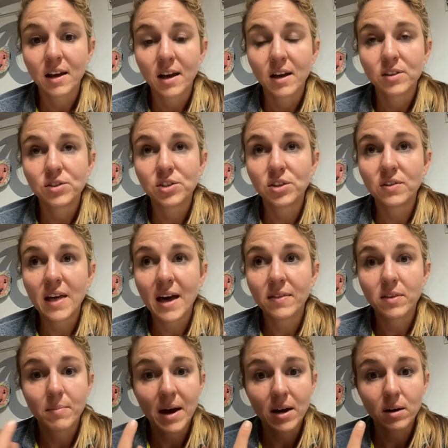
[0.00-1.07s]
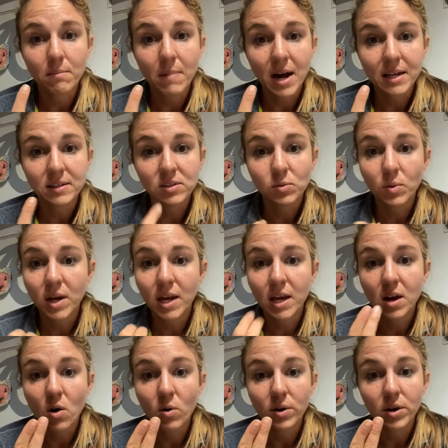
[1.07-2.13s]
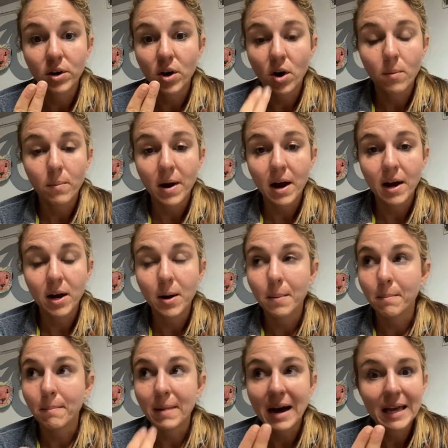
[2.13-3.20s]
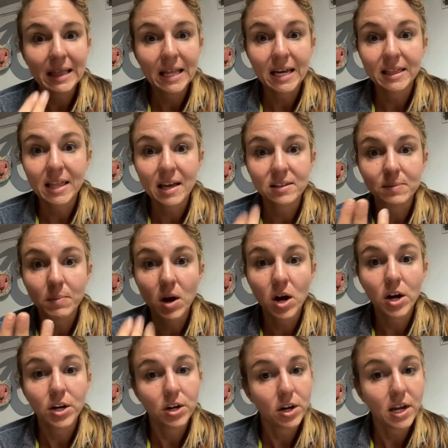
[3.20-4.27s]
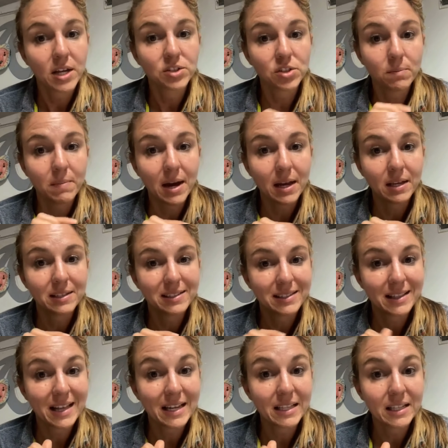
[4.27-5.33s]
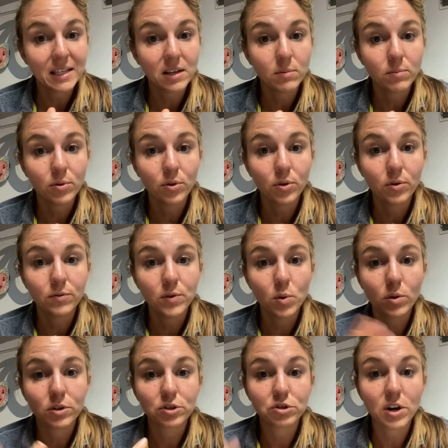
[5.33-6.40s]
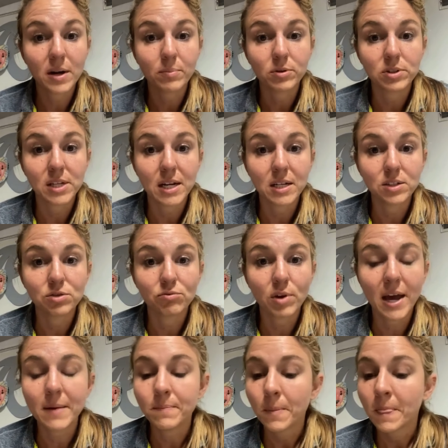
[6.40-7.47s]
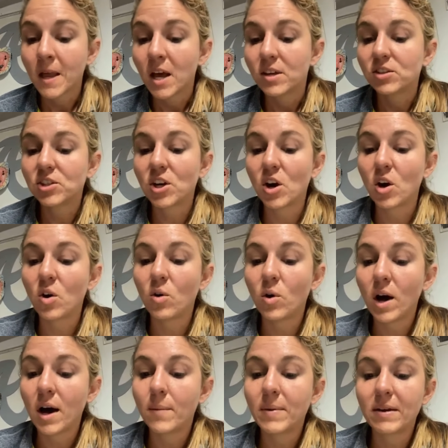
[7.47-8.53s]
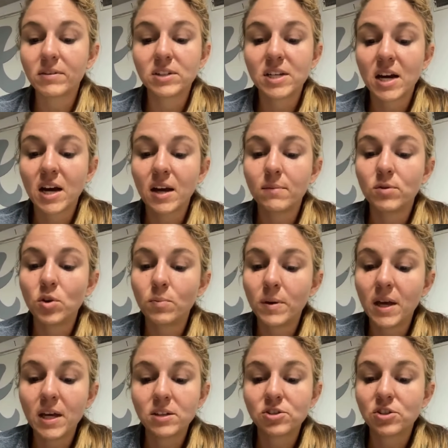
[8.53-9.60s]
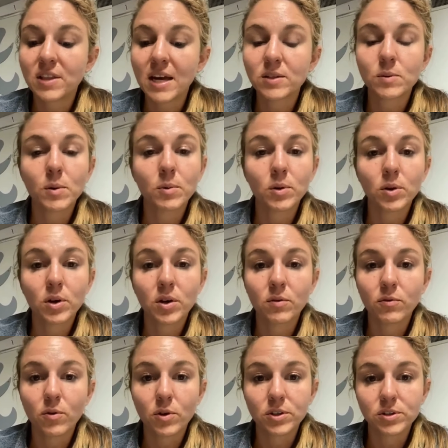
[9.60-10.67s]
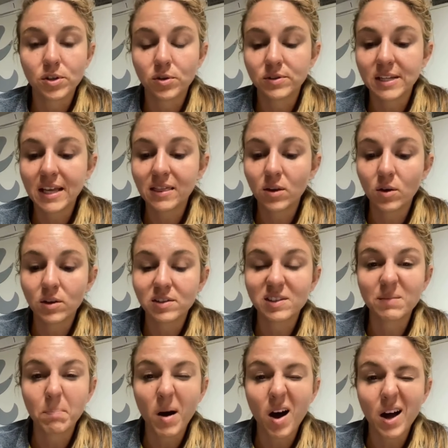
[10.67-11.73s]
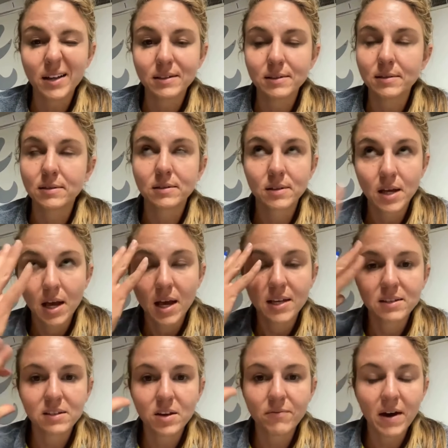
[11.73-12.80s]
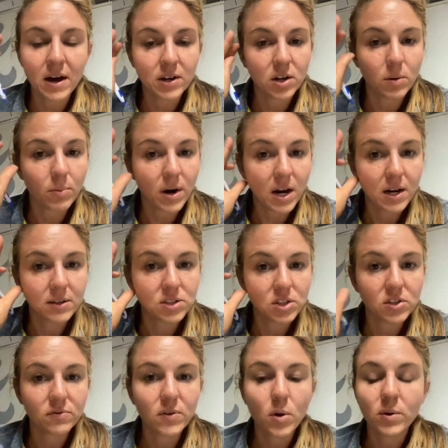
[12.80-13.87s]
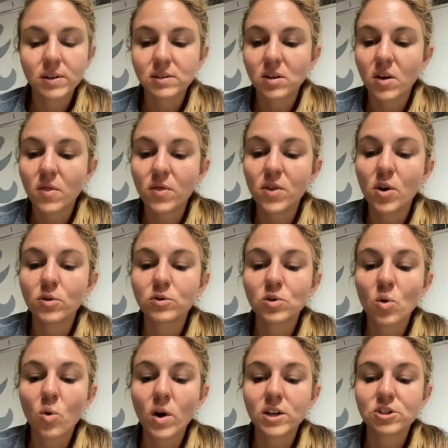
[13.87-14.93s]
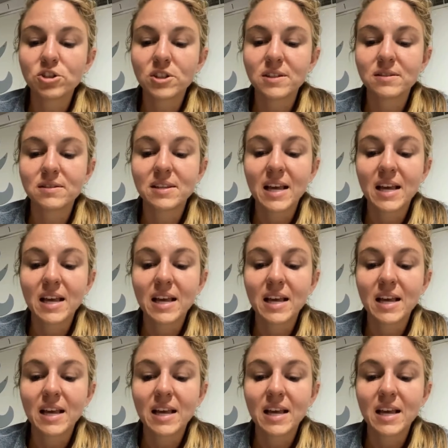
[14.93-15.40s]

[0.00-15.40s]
to that the batter might swing, or your umpire might like that spot, or your catcher might slightly improve your strike percentage, okay? So every time you pitch, that's what we're looking for. So get the spots stuff out of your brain and just focus on those questions